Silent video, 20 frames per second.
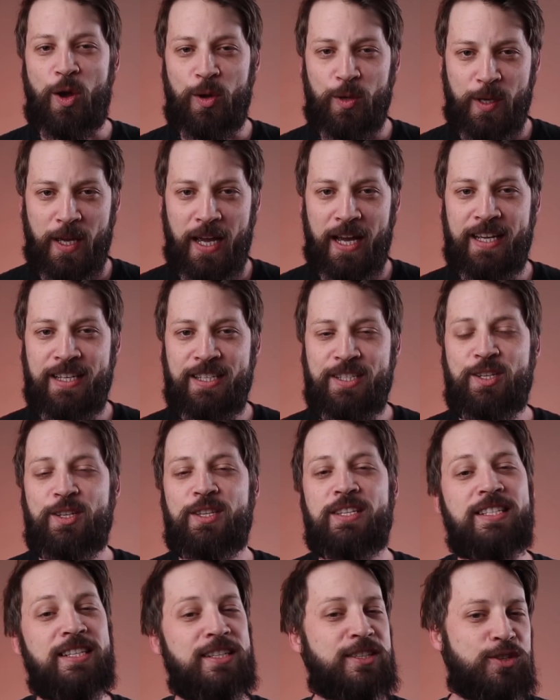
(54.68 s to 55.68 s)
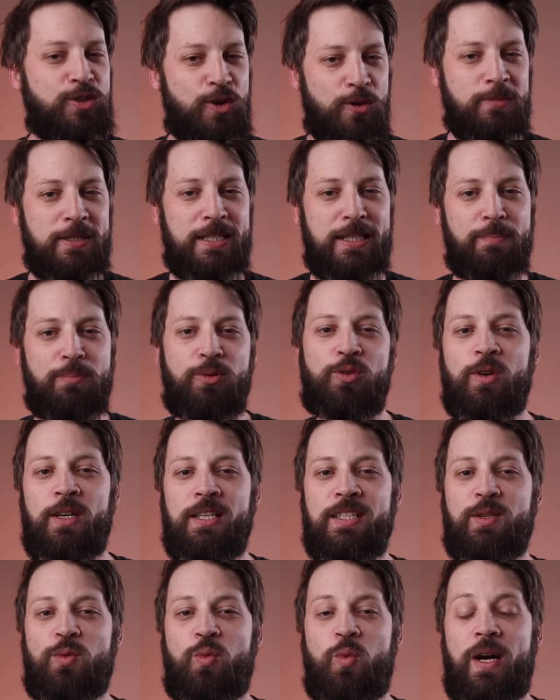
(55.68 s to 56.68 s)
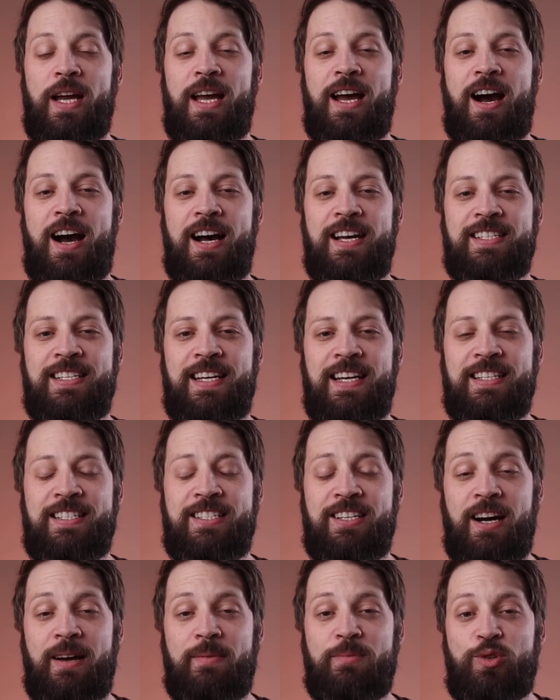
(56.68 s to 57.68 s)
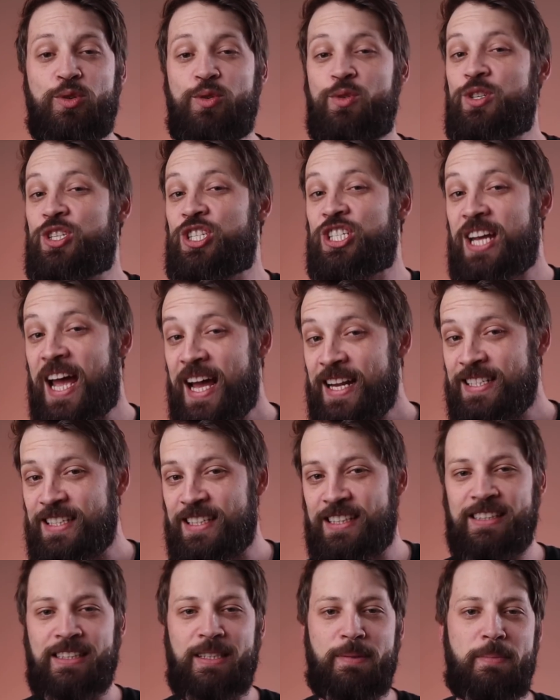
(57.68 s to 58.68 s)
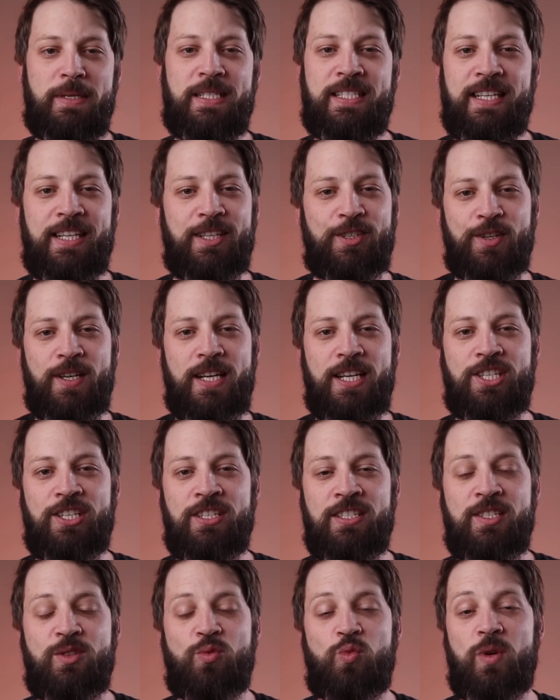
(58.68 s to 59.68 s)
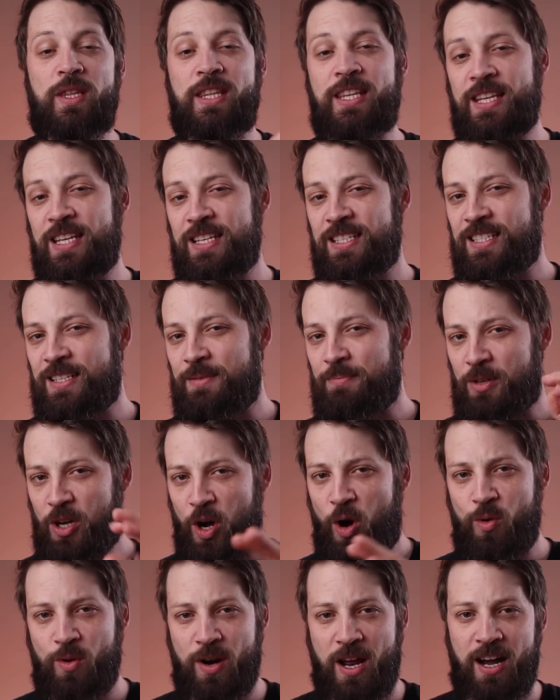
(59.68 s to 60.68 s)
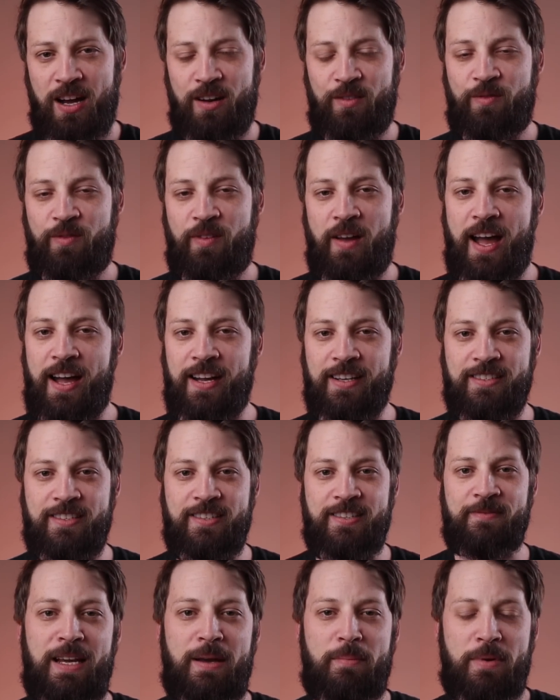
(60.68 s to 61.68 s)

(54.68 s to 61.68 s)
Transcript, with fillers: Okay, so this is normally the point where I say it's time to shatter the mystic traditions with some cold hard facts.